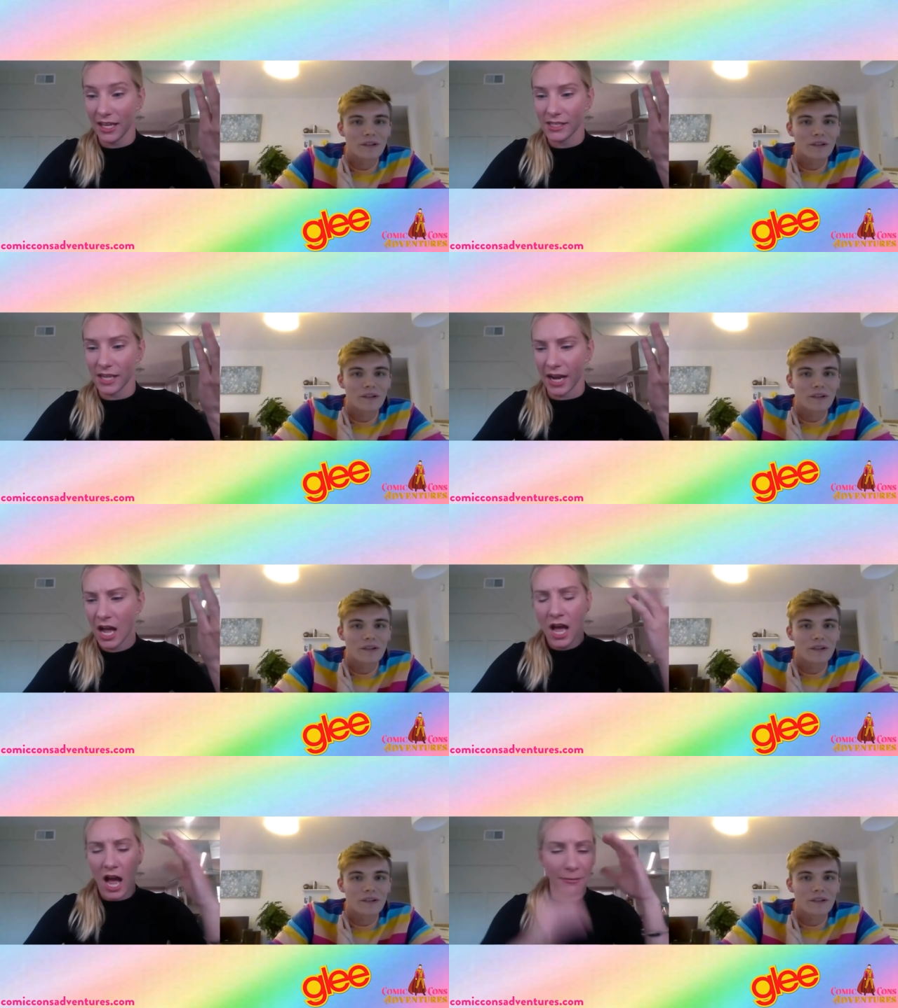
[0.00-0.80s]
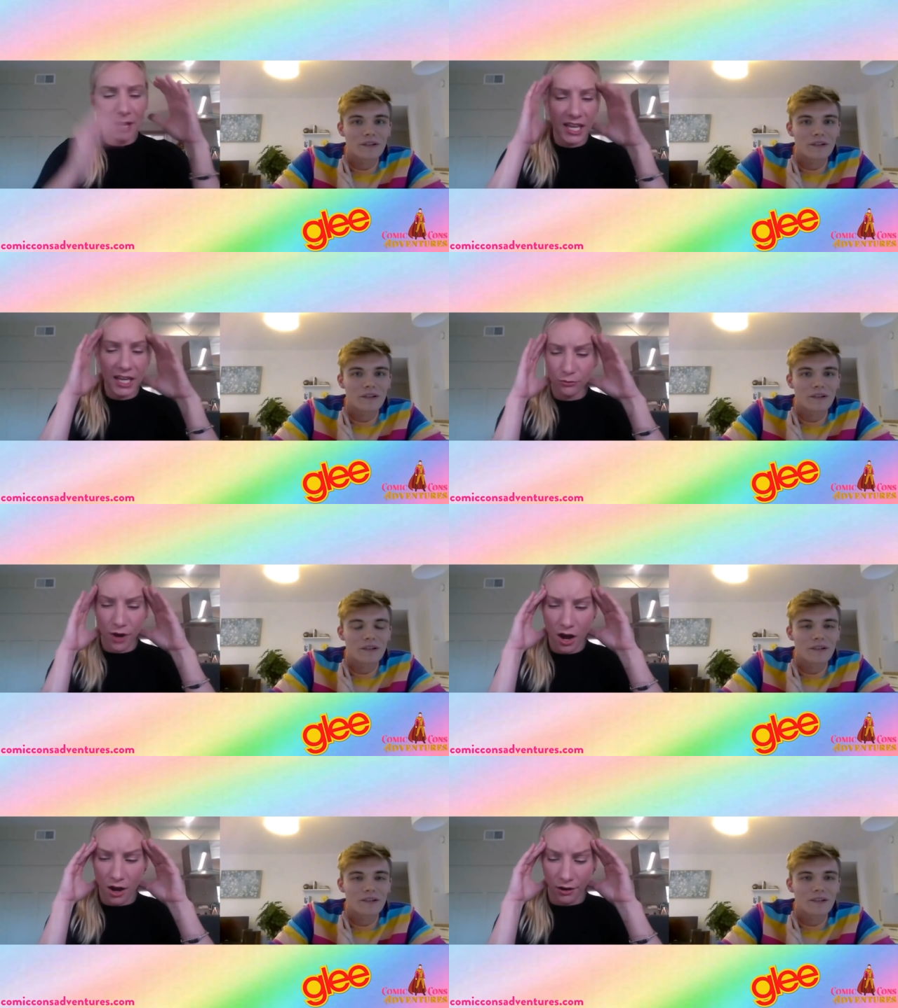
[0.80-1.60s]
Speaker 1: like, I'm gonna get it
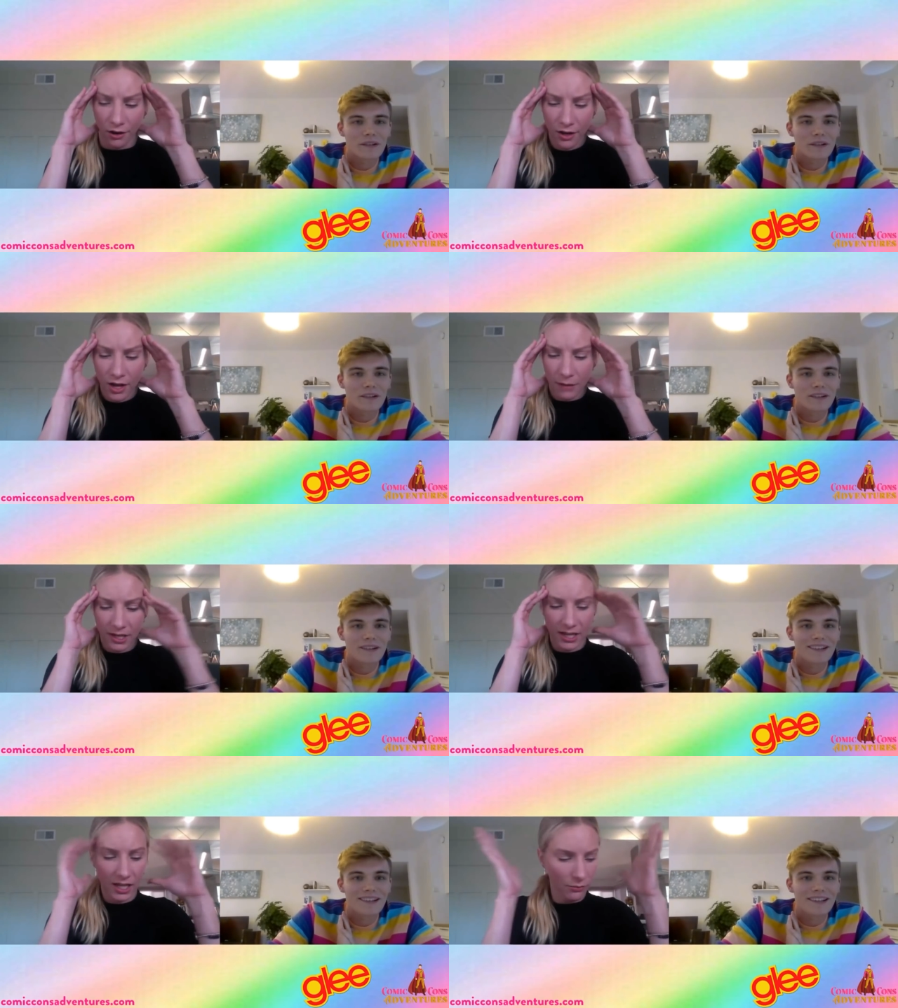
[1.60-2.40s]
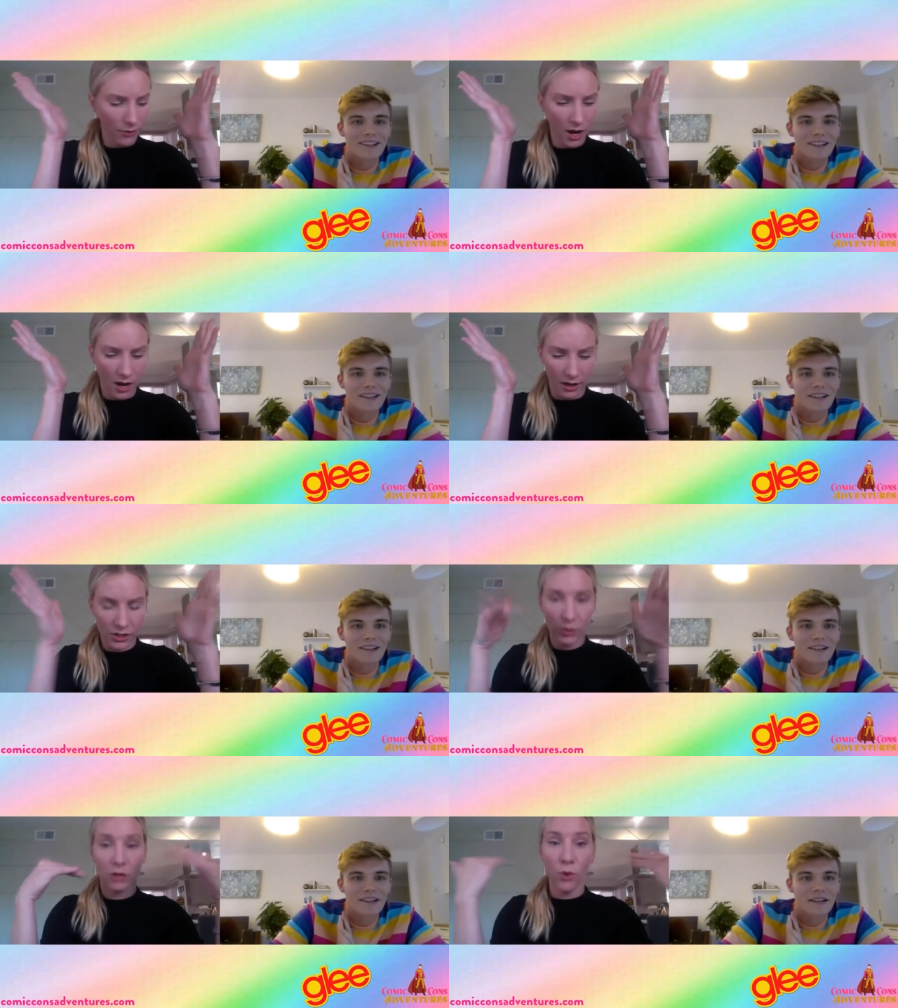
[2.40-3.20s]
wrong. I'm going to get it wrong. So
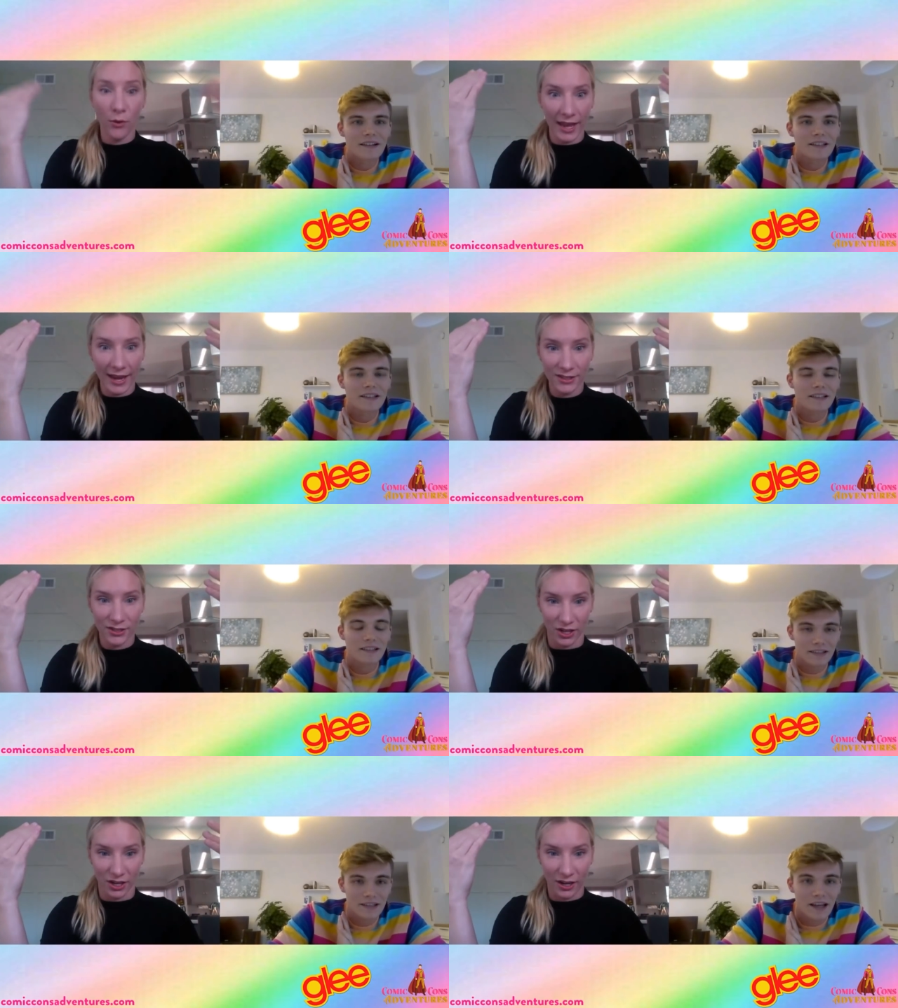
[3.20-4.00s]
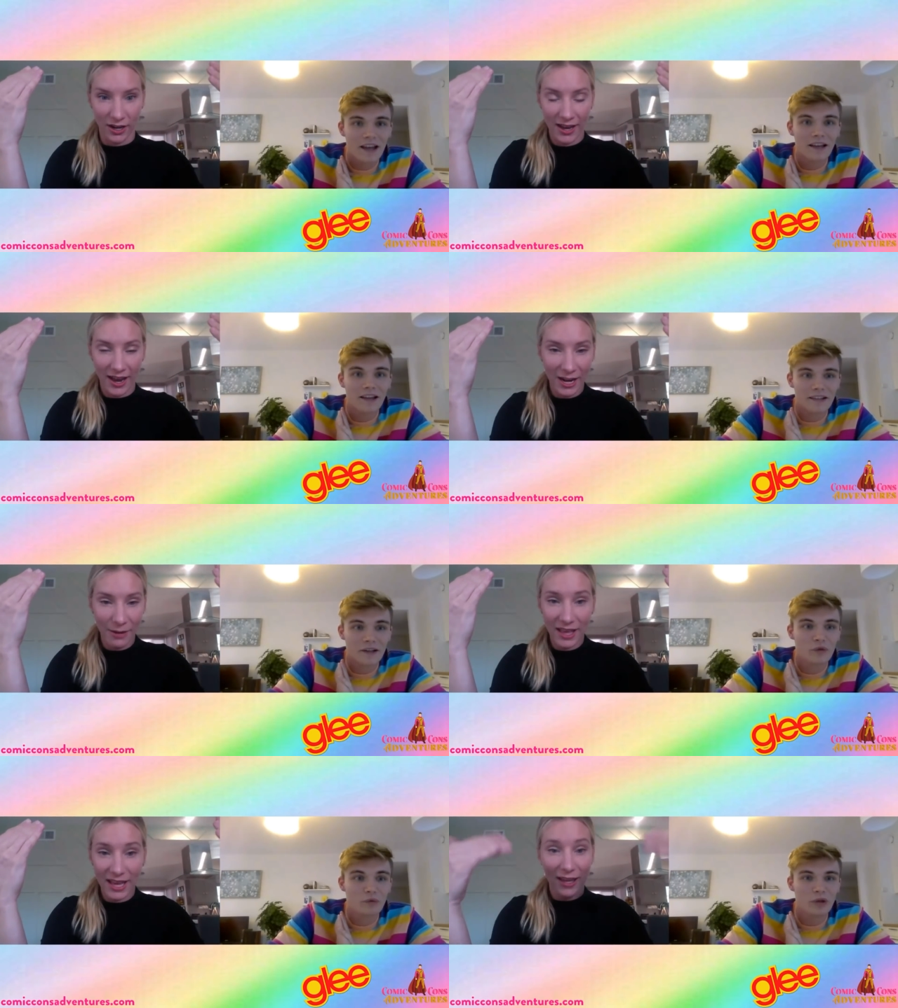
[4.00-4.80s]
he won't answer. Yeah,
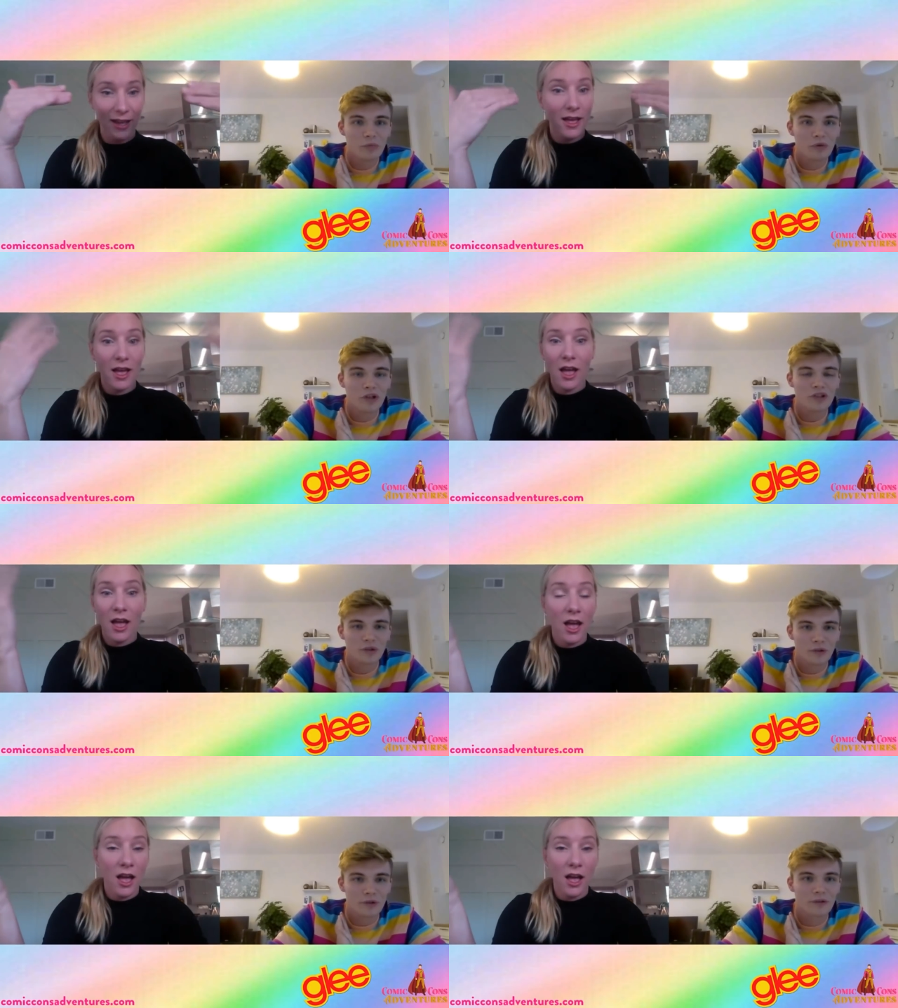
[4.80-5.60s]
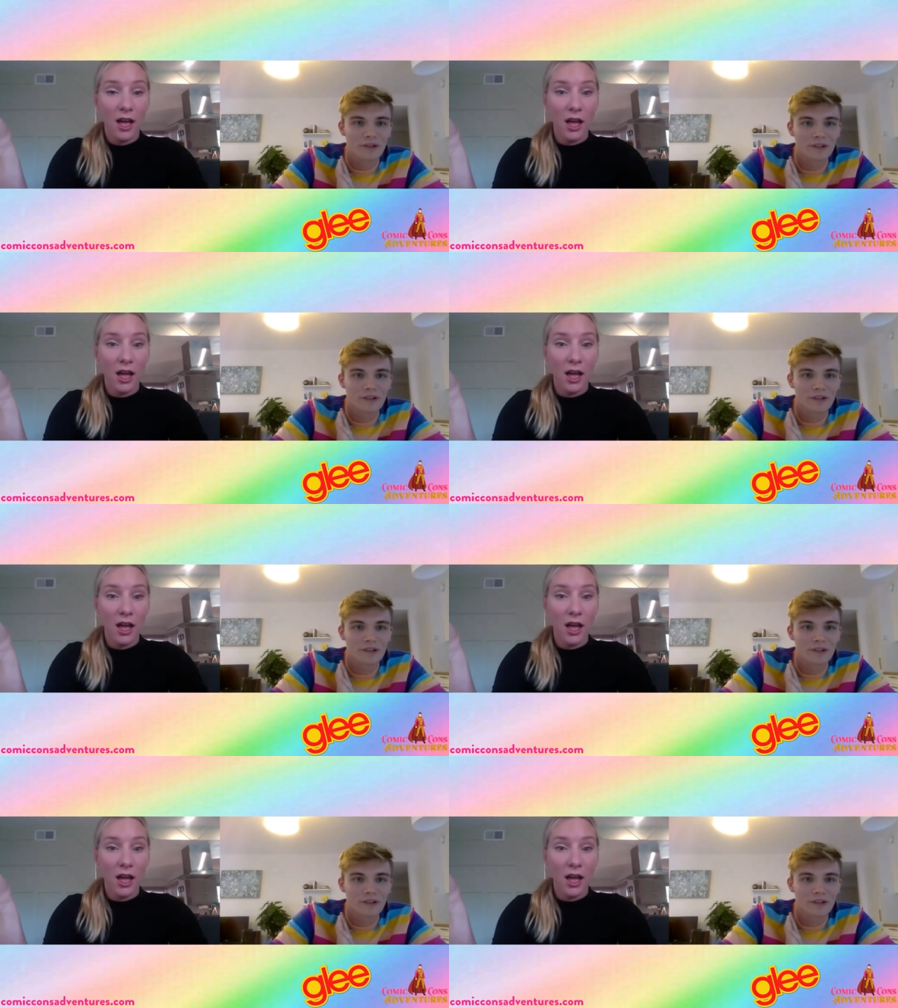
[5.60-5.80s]
there's a big pressure.